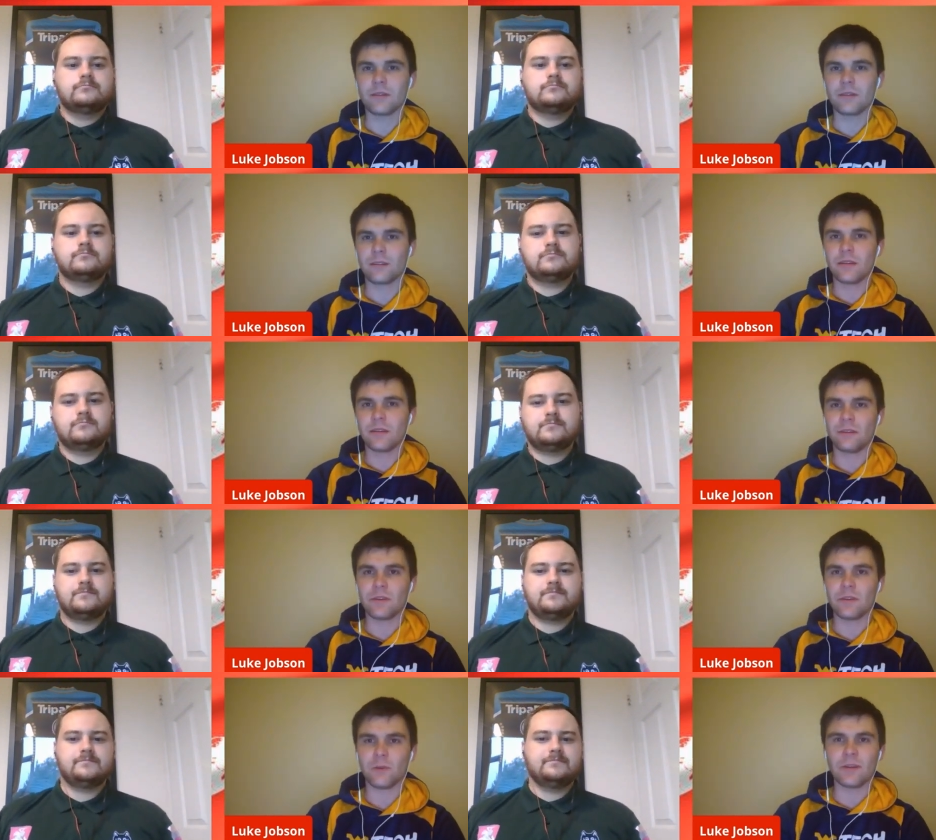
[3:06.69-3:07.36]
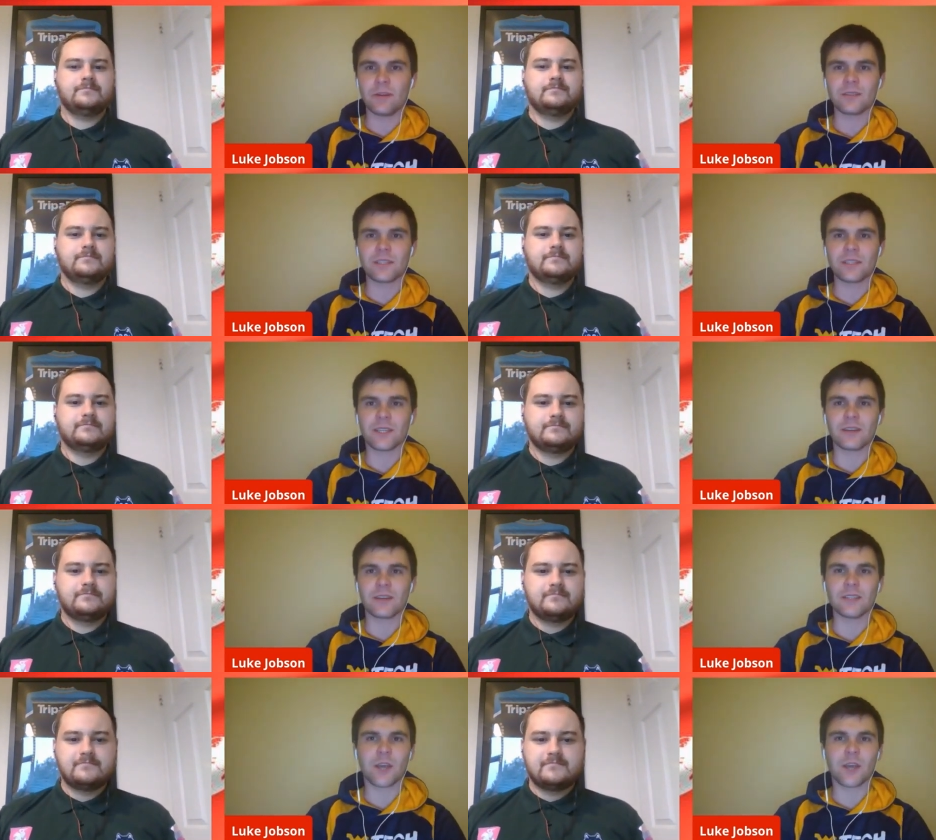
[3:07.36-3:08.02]
Speaker 1: if you want to
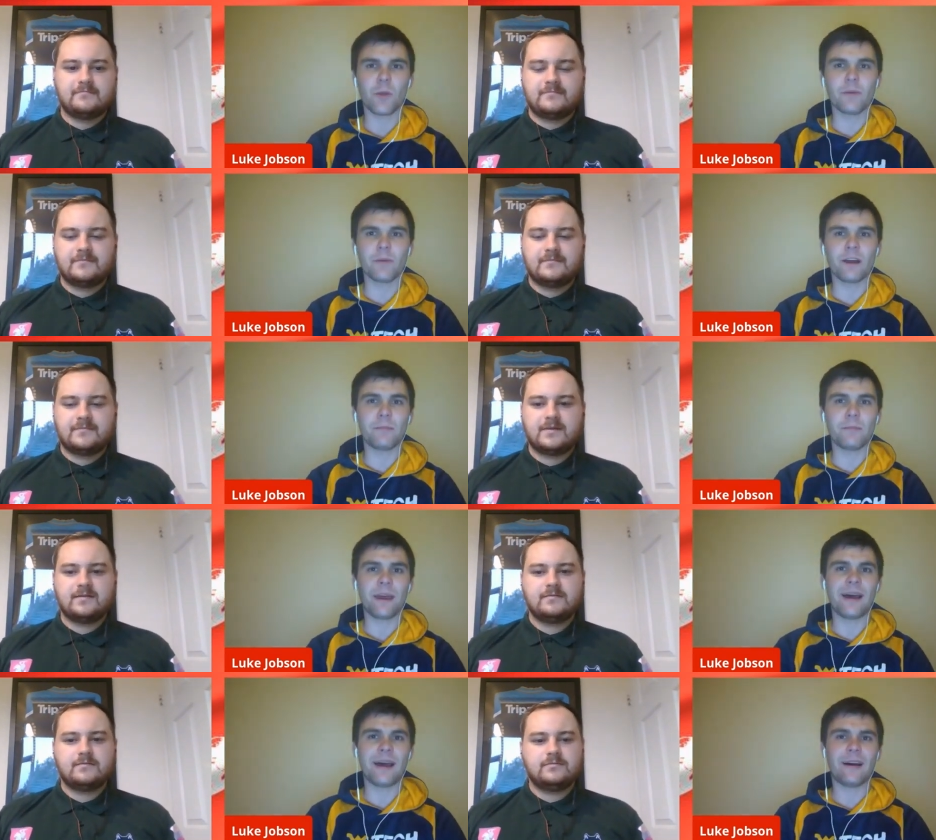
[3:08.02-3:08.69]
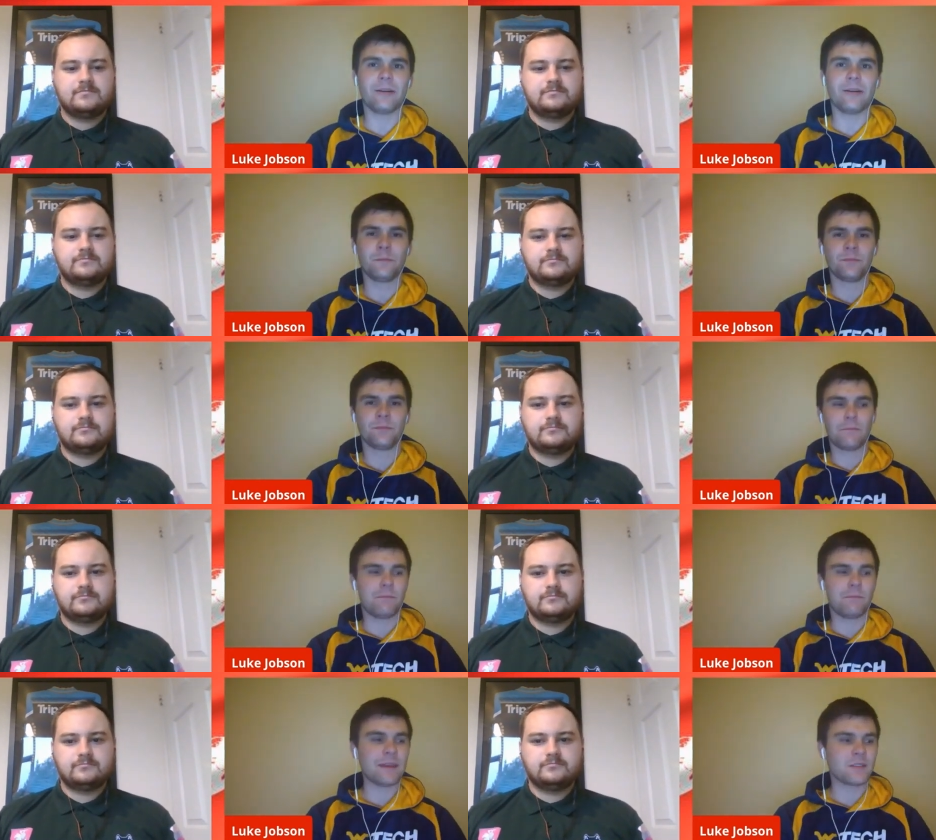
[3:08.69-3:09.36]
open up our
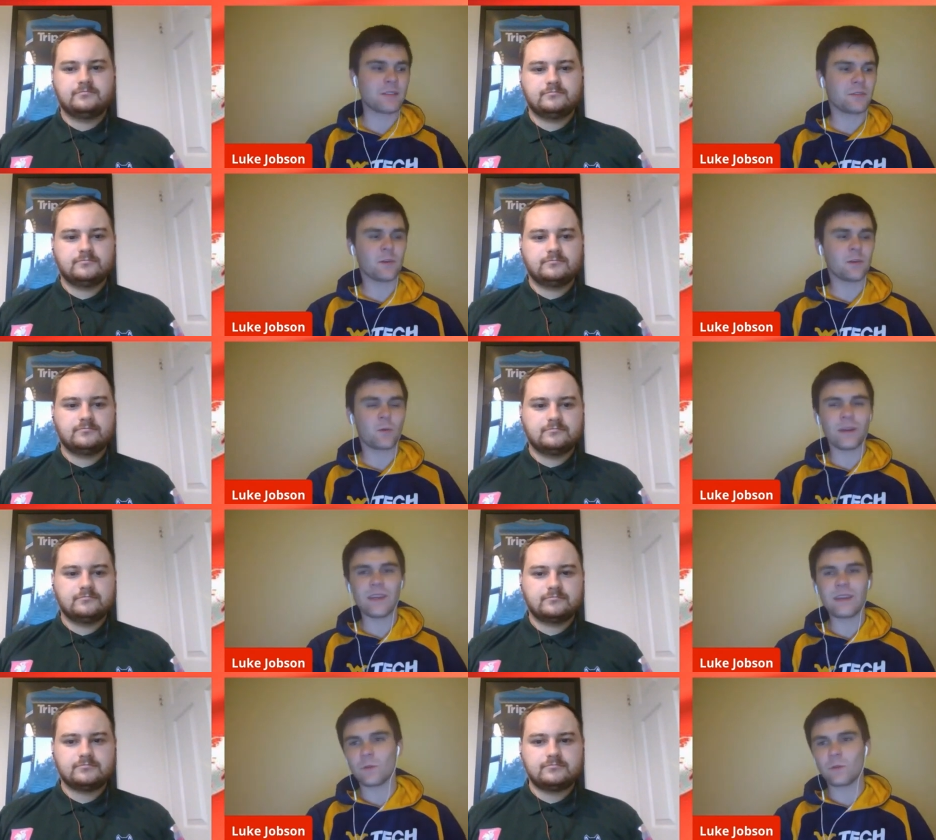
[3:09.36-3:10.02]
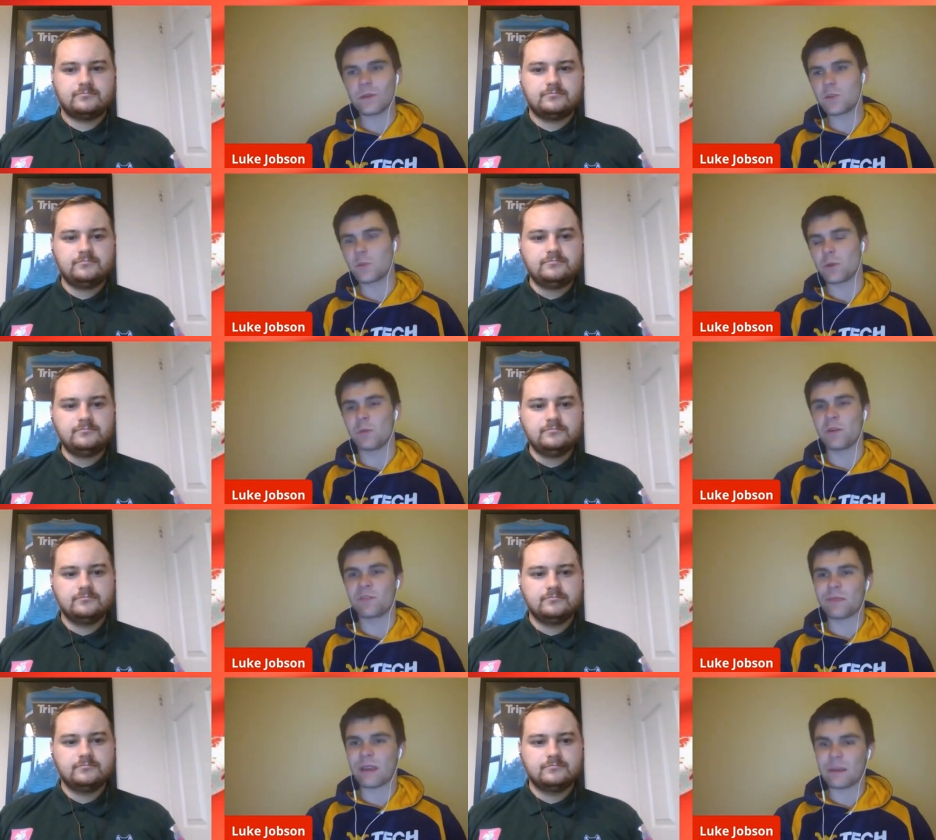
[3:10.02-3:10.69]
bets for the week, in which we would
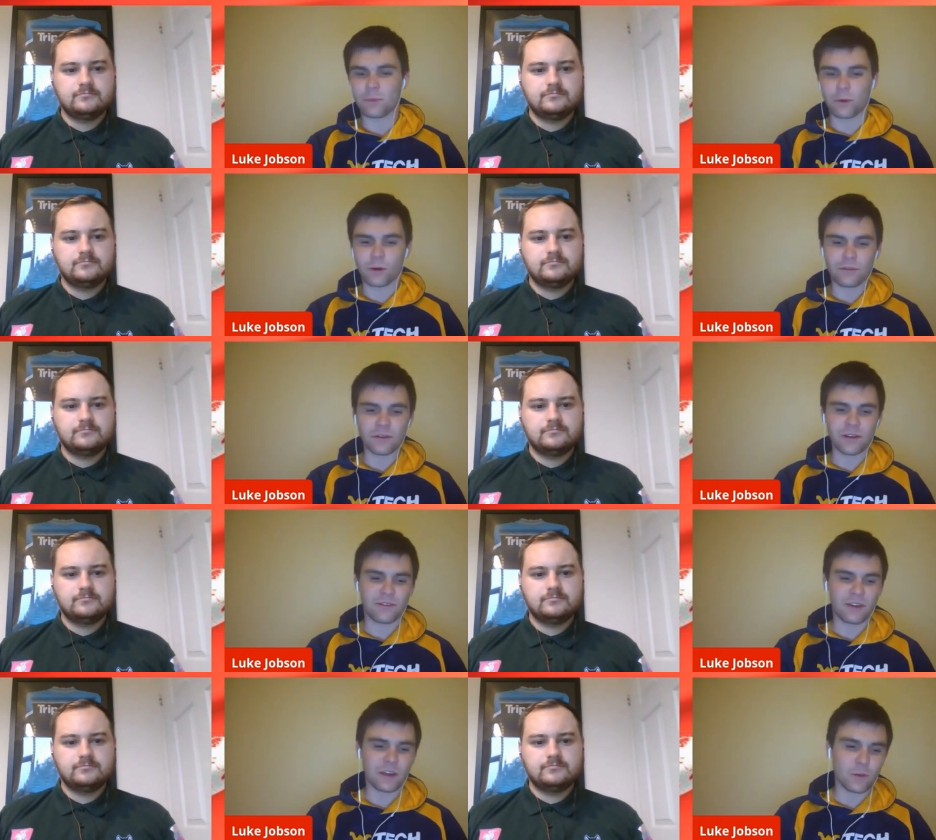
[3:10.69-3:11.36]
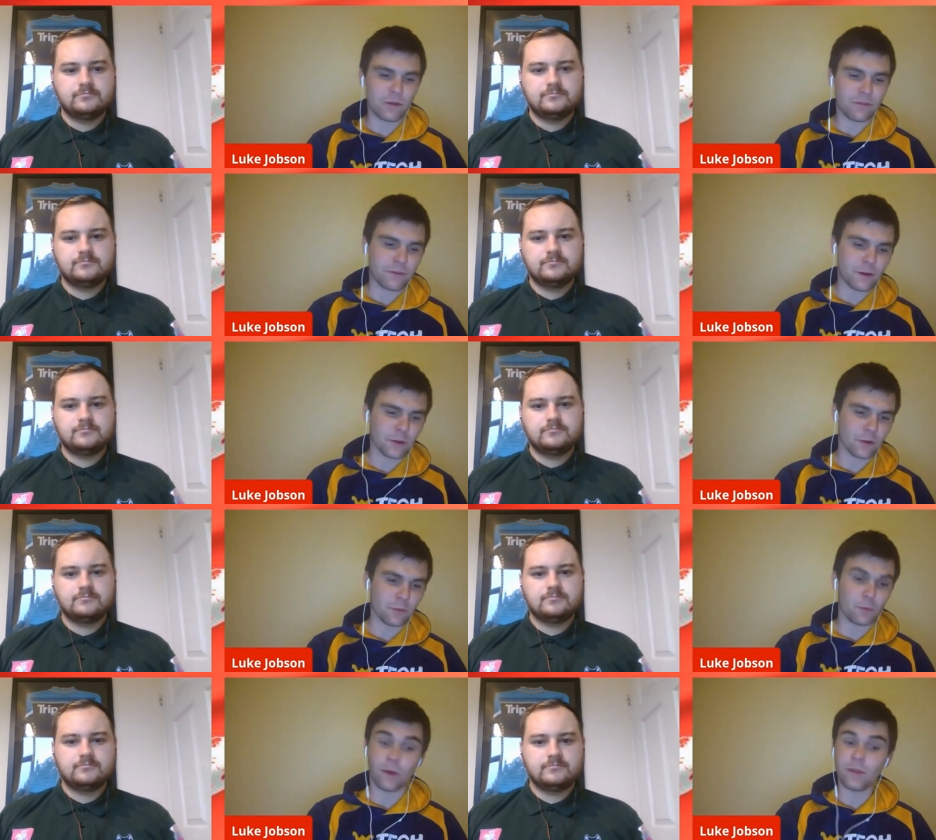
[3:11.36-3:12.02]
have made profit if anyone
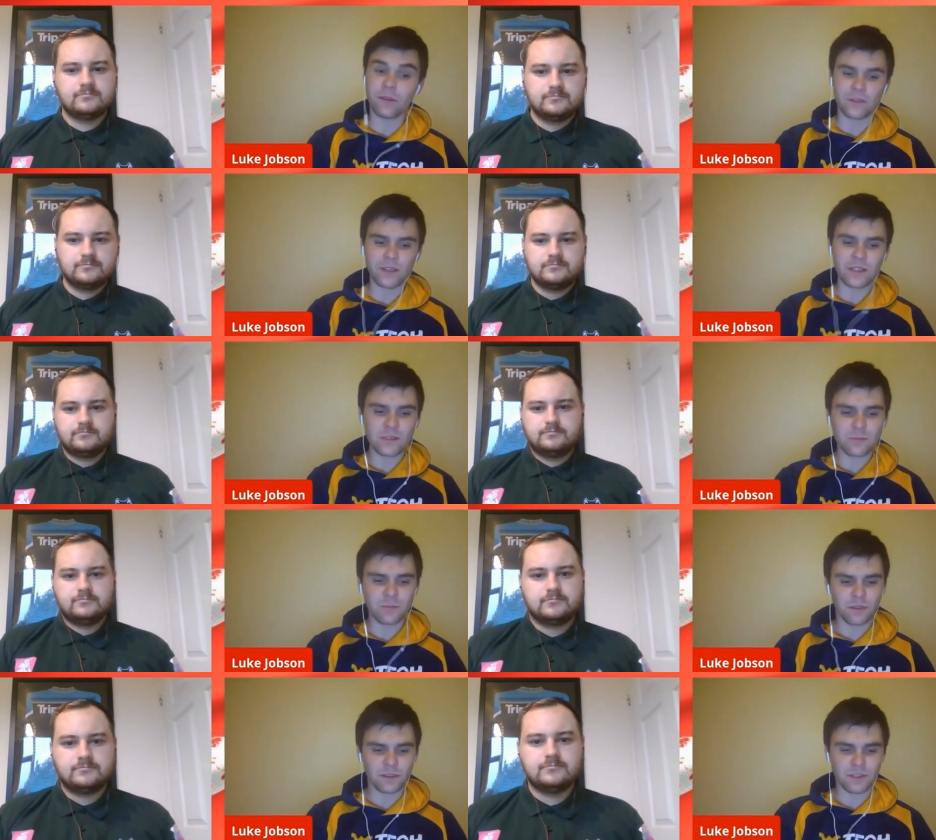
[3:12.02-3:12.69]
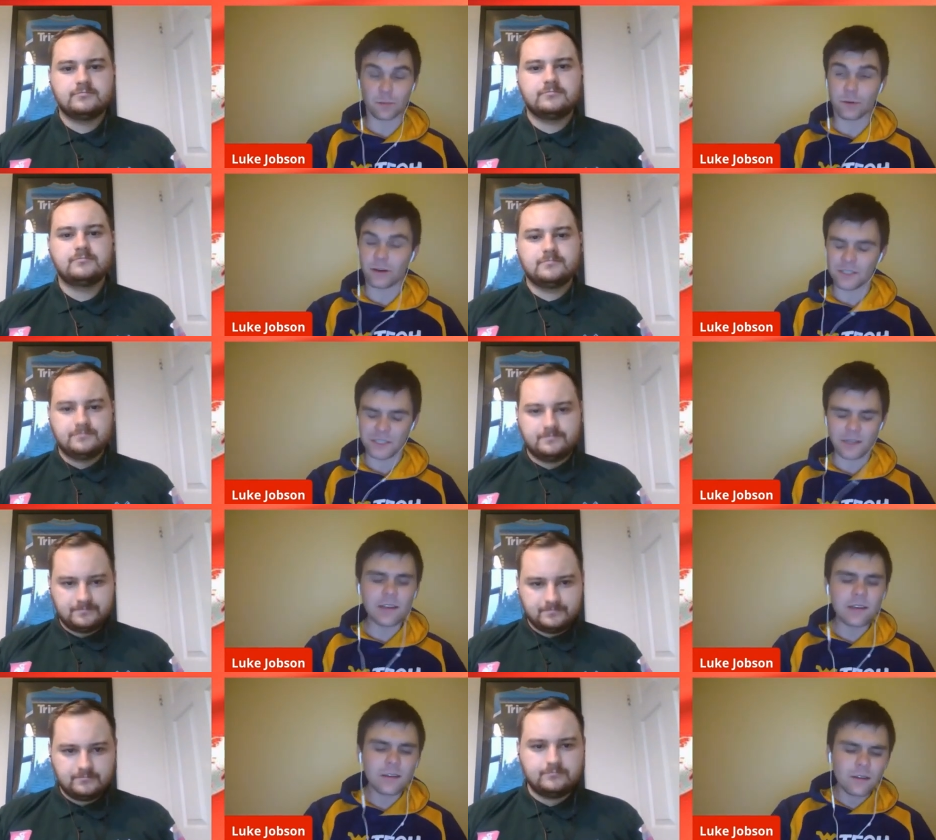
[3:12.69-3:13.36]
followed both of us,
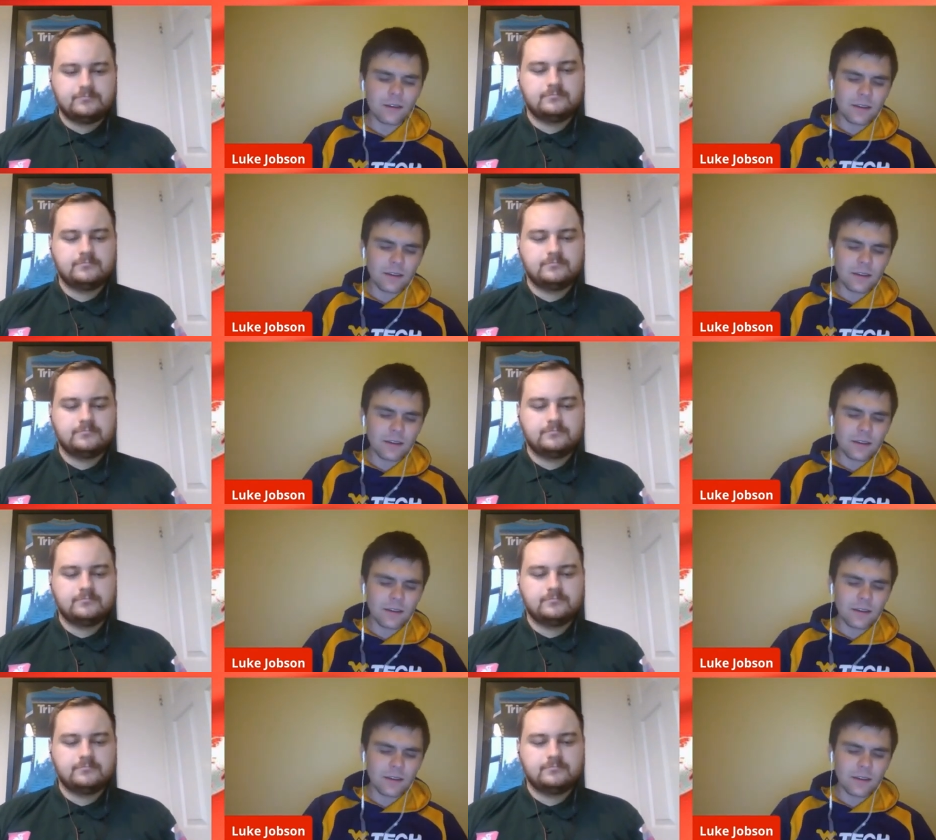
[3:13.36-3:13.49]
surprisingly.